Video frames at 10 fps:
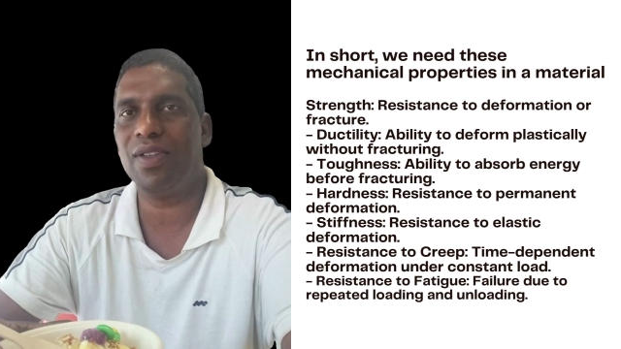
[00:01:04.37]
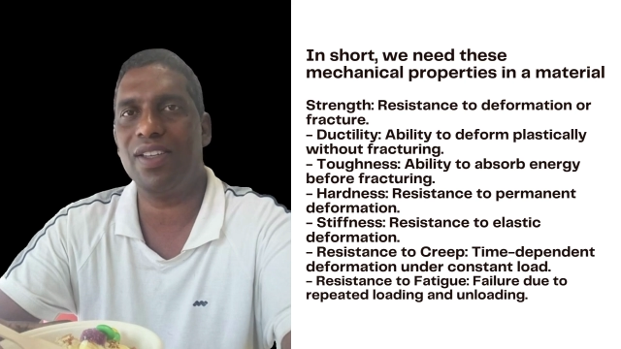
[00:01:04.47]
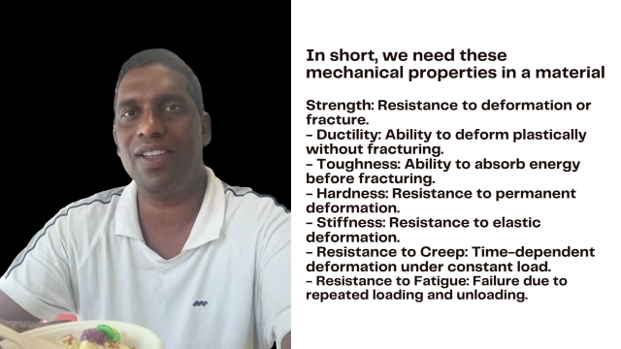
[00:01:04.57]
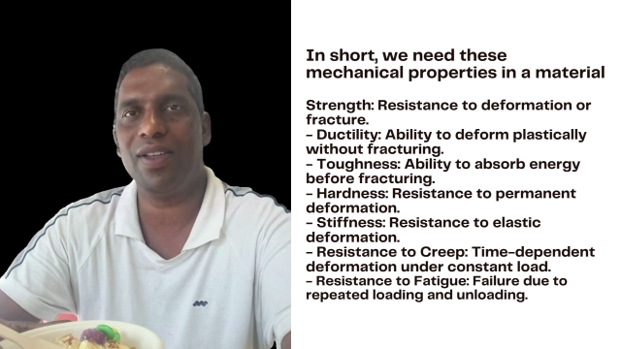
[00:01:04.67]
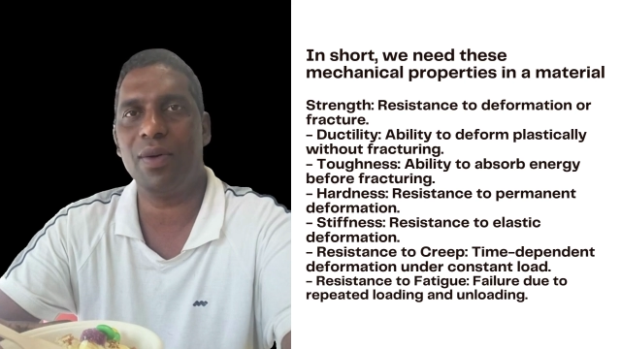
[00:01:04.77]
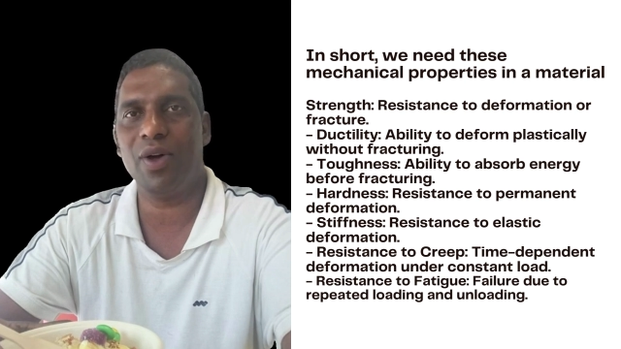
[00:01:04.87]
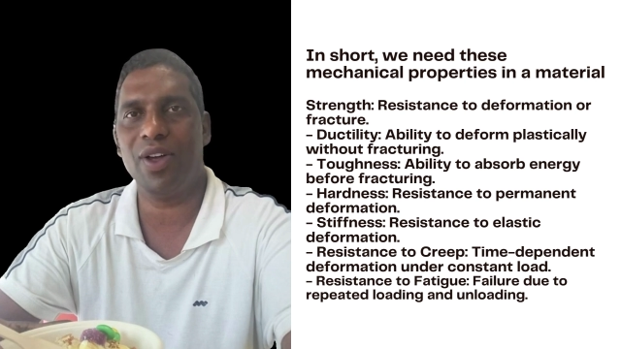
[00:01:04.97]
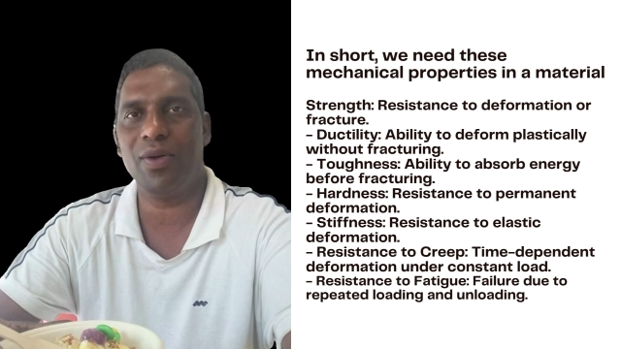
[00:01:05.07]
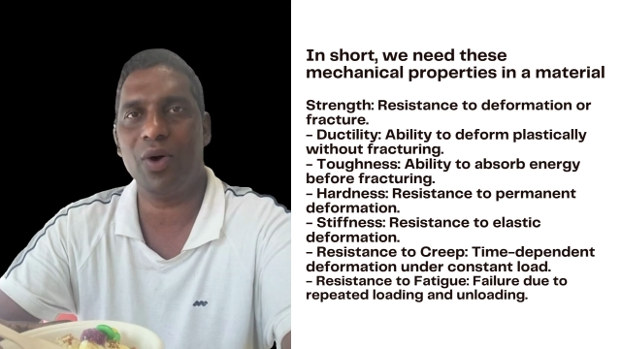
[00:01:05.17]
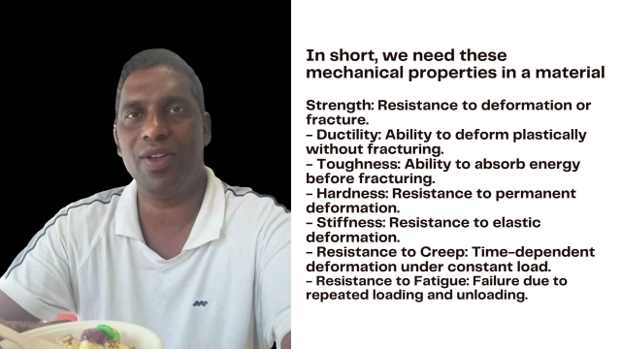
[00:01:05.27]
this is a
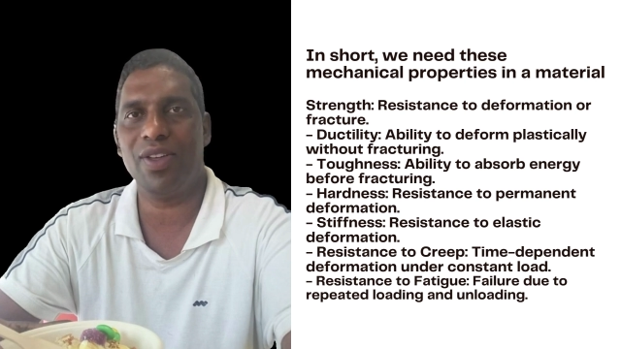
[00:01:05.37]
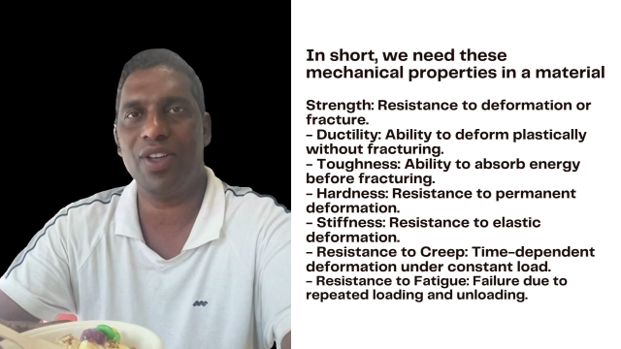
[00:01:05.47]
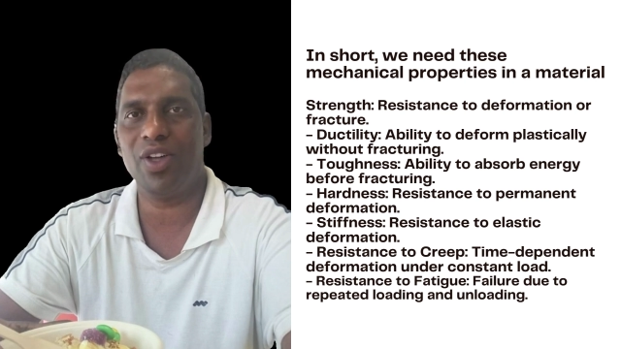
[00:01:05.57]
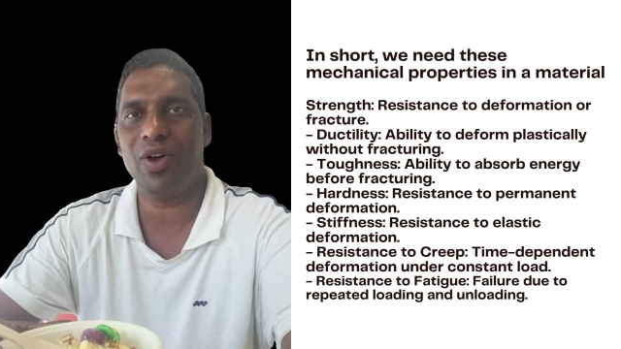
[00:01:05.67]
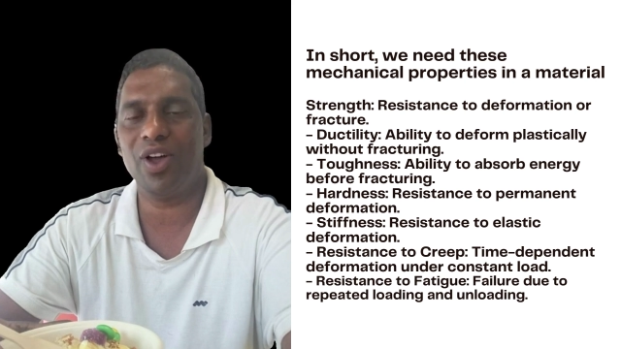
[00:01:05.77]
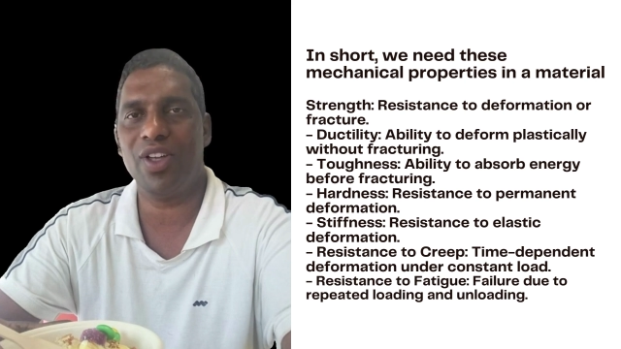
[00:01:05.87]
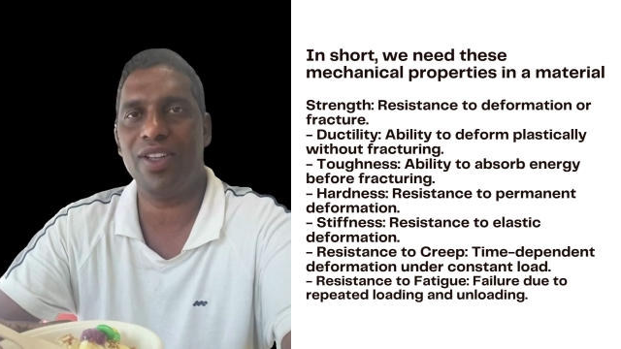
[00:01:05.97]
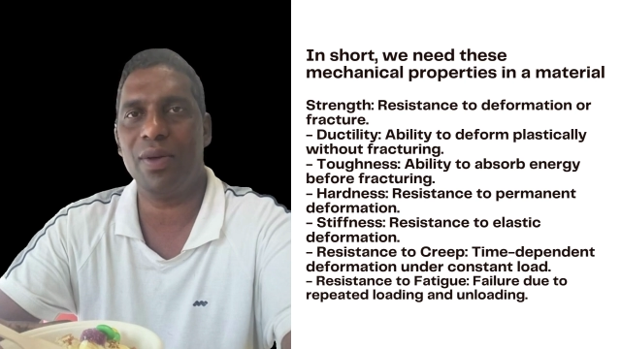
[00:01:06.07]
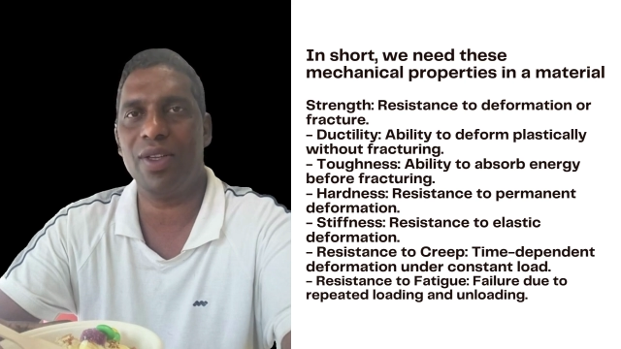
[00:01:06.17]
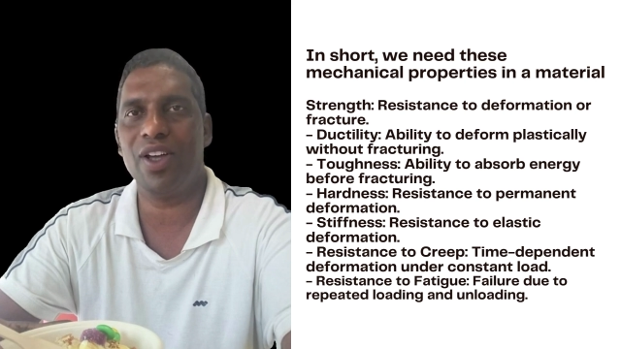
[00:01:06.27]
pulling force that
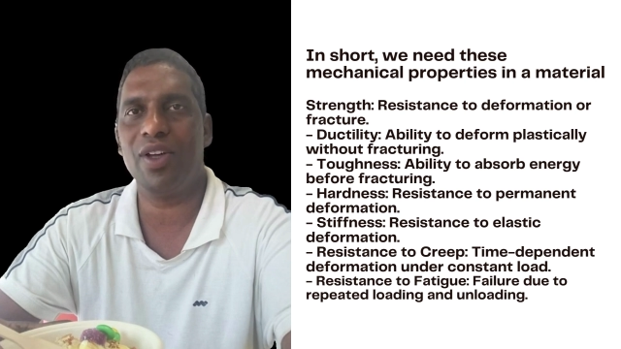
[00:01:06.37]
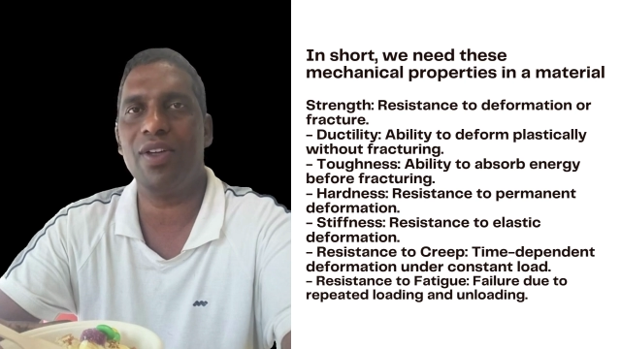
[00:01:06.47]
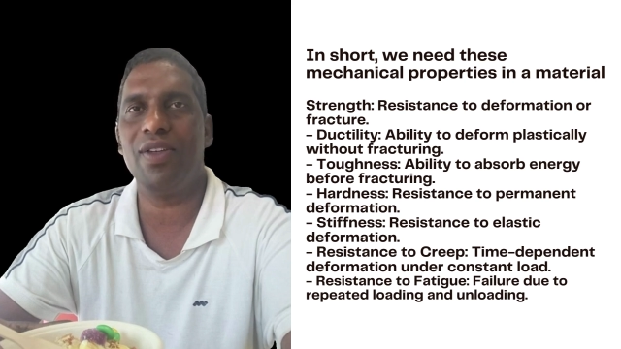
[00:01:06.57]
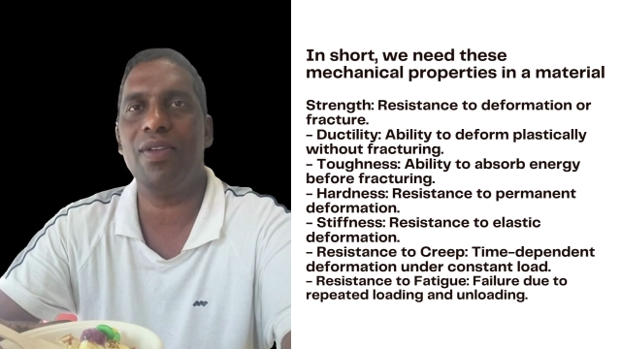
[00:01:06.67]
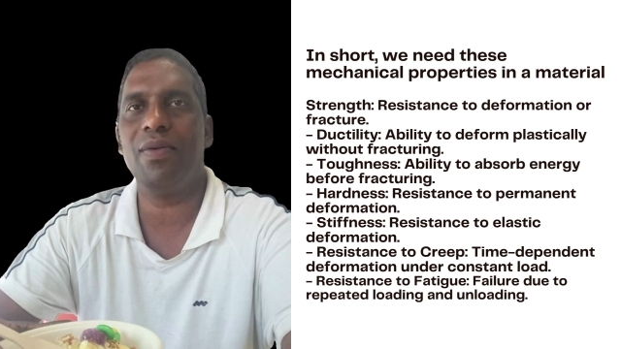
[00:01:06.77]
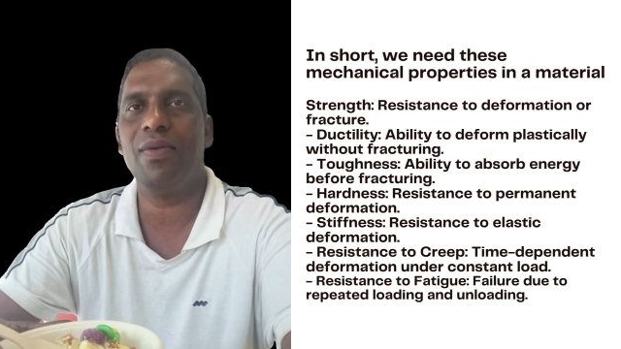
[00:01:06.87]
stretches a material.